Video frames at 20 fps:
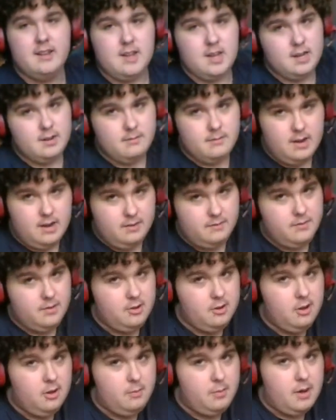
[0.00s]
Like, my
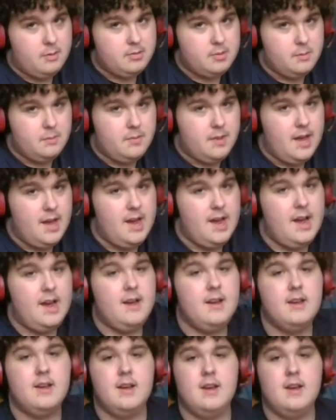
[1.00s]
Funko Pop's up there.